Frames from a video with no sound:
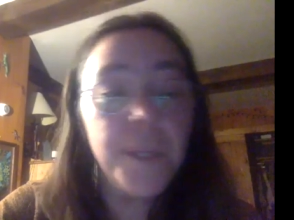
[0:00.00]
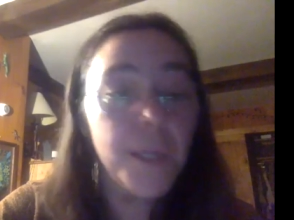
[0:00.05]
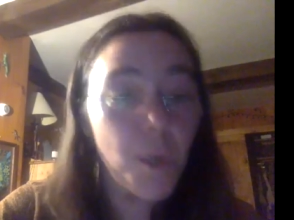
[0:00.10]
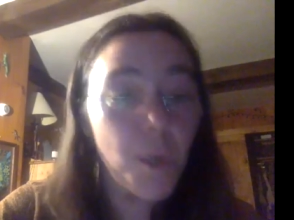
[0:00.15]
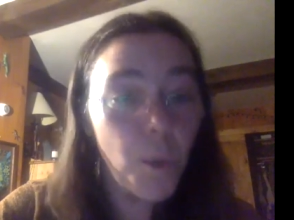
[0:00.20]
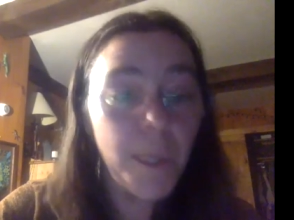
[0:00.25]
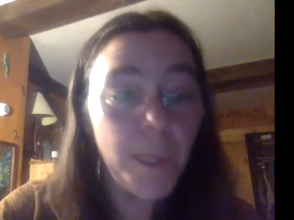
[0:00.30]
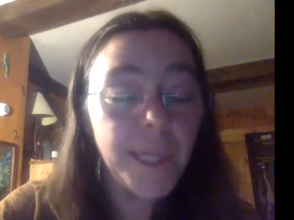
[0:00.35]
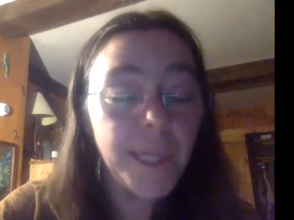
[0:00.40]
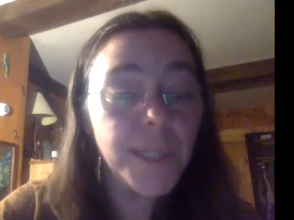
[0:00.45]

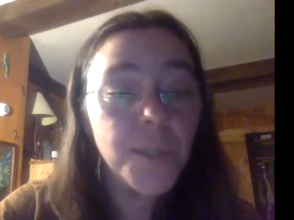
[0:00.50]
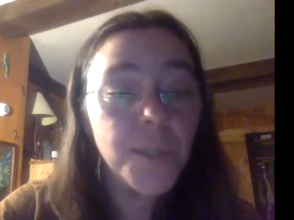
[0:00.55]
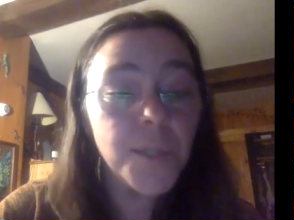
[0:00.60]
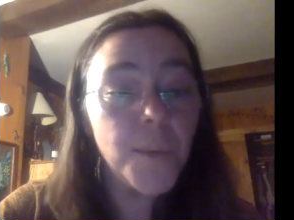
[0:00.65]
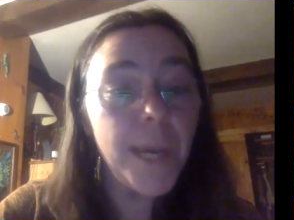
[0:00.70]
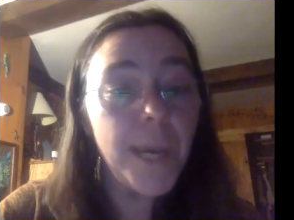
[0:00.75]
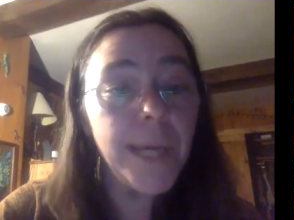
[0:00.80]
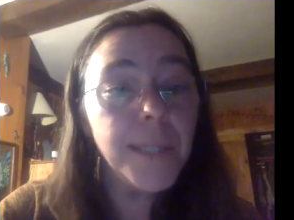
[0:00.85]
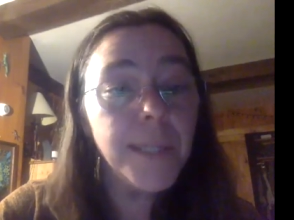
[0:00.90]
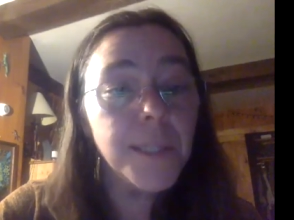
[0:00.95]
quickest
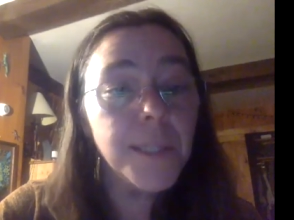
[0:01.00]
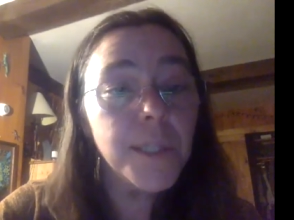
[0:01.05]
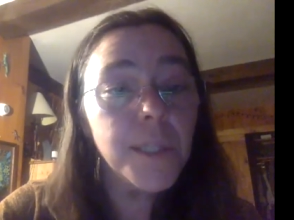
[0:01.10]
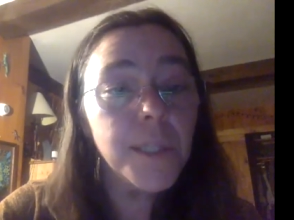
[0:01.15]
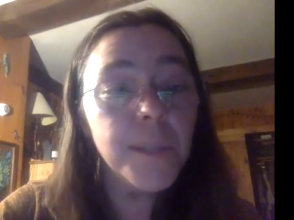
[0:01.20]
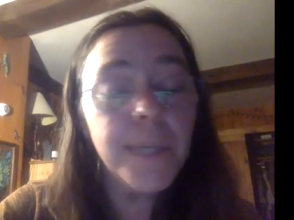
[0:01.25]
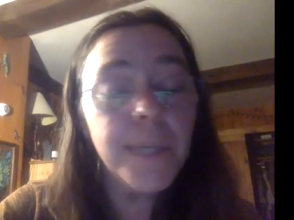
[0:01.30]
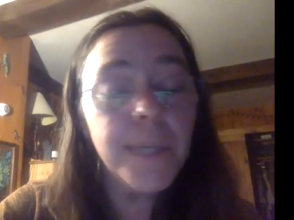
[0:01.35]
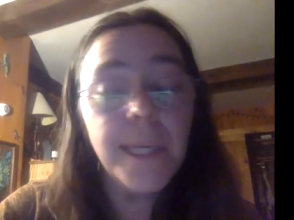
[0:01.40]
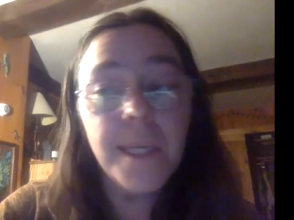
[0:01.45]
way to
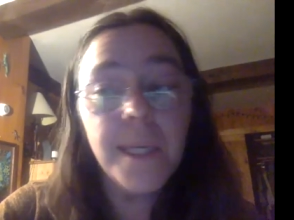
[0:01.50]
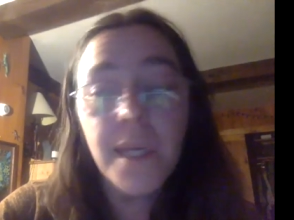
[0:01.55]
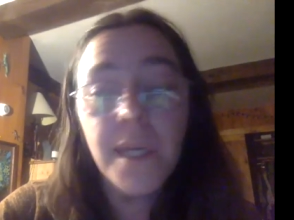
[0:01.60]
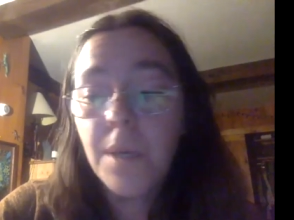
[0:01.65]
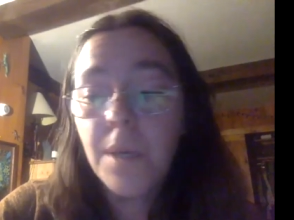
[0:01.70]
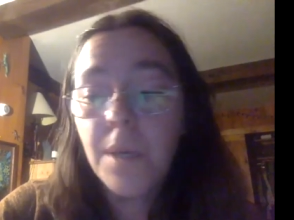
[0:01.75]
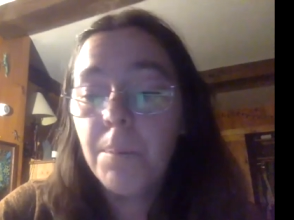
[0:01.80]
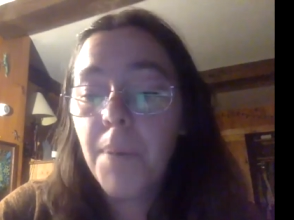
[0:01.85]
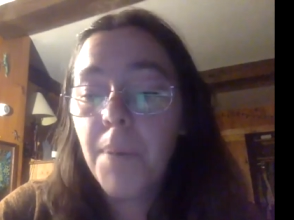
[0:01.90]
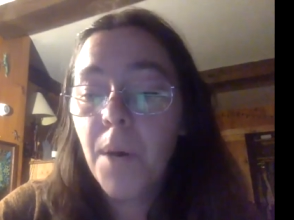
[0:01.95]
do it.
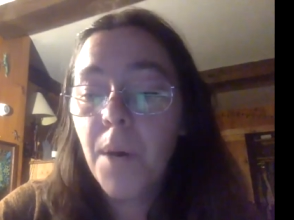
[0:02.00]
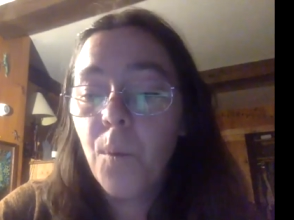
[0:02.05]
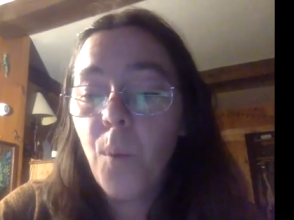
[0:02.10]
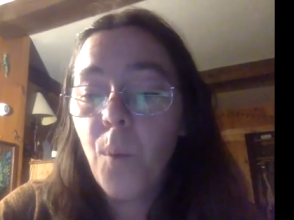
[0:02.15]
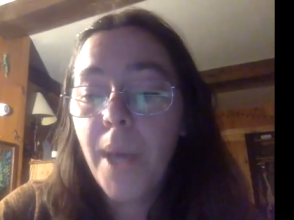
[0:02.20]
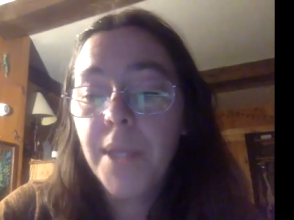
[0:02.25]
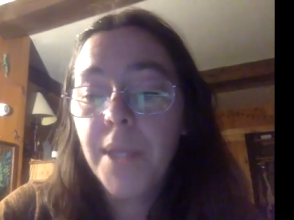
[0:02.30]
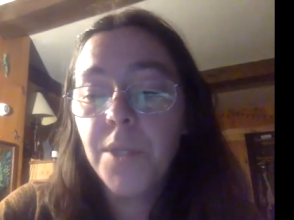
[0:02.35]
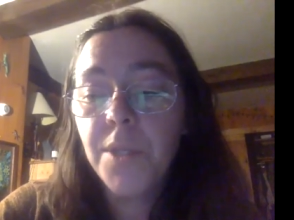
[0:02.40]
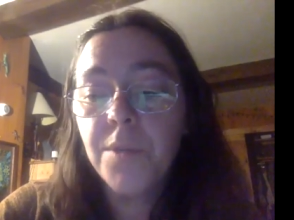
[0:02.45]
But
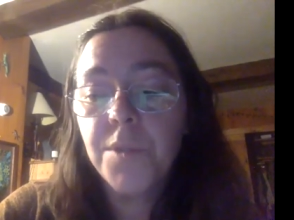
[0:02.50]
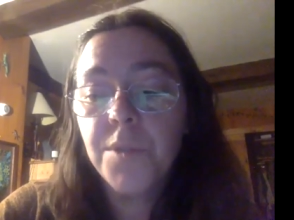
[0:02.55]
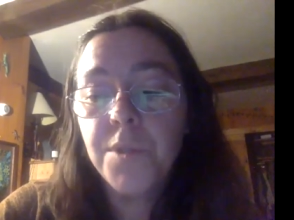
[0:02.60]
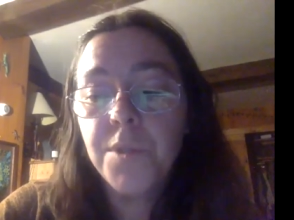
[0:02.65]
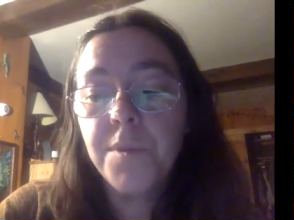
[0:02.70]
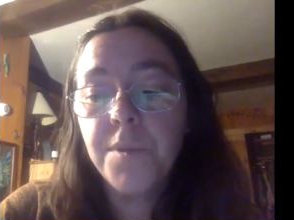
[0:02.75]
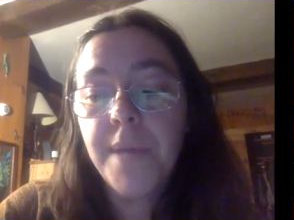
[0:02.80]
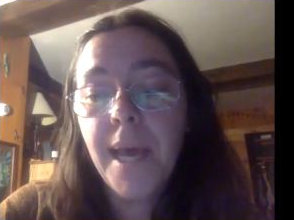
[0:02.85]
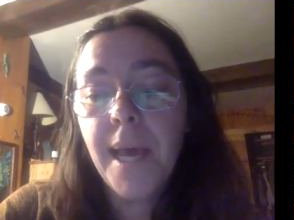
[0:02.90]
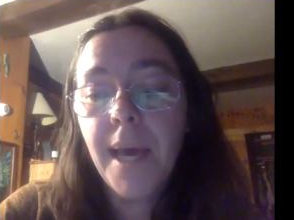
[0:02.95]
when you
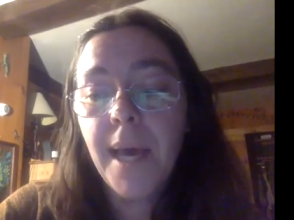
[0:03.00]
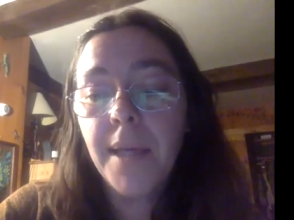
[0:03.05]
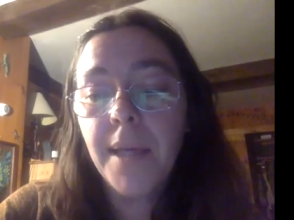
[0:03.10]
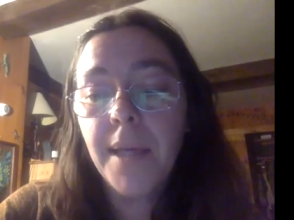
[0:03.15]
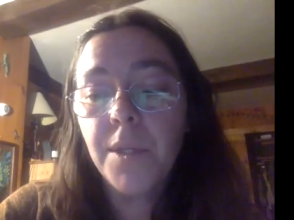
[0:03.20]
do that,